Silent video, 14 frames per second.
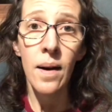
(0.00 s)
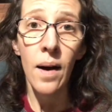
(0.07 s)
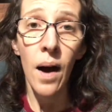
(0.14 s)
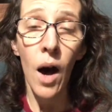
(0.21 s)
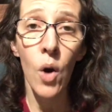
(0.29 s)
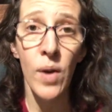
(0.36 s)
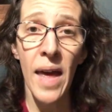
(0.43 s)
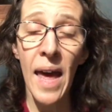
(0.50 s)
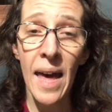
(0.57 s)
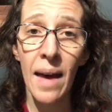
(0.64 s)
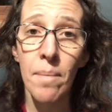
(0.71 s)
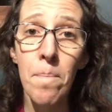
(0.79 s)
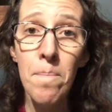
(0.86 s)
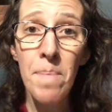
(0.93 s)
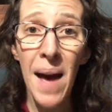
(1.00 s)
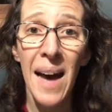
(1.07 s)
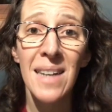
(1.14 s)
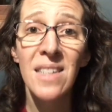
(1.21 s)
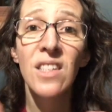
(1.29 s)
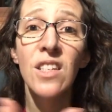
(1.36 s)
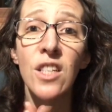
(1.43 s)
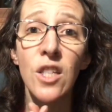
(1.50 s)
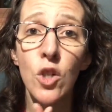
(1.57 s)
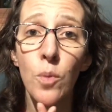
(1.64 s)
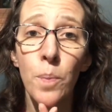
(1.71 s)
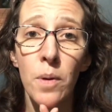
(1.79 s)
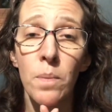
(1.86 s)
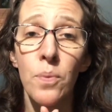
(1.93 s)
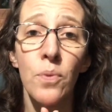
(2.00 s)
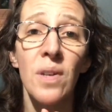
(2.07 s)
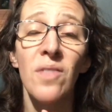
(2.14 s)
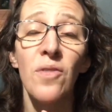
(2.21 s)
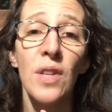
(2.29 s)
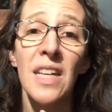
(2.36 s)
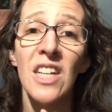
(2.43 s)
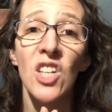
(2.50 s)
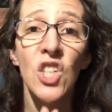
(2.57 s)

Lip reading: Okay, I'm back super briefly